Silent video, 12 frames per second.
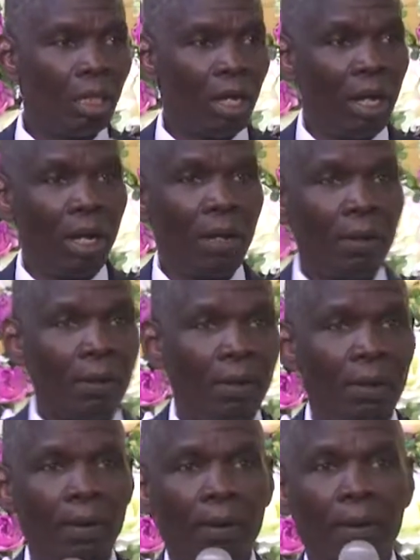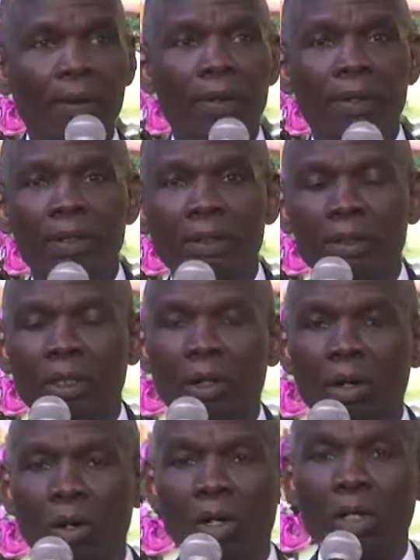Huh?
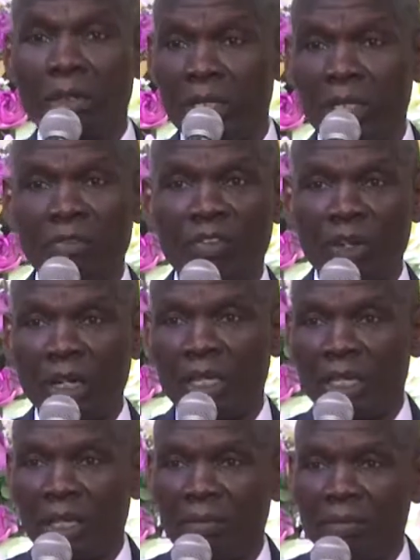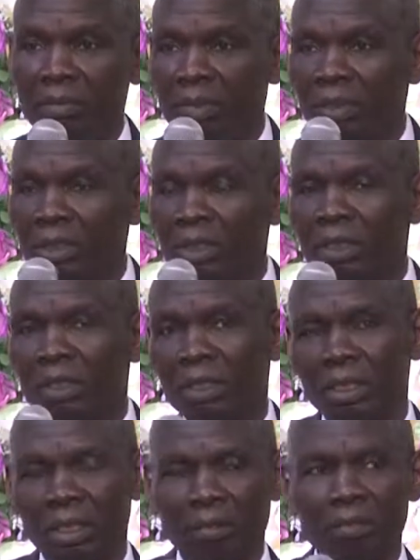Okay, you didn't forget them.
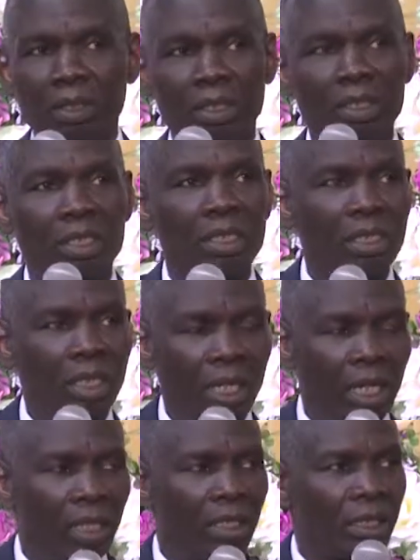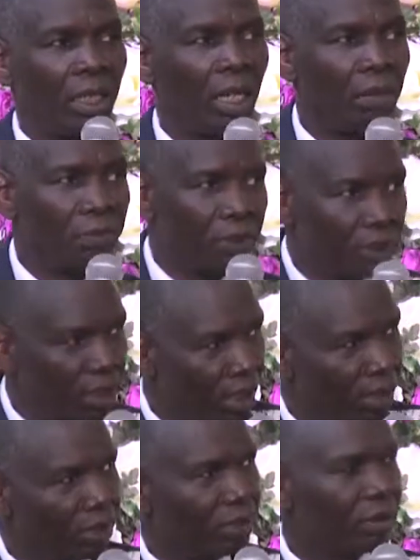Because anything happens now.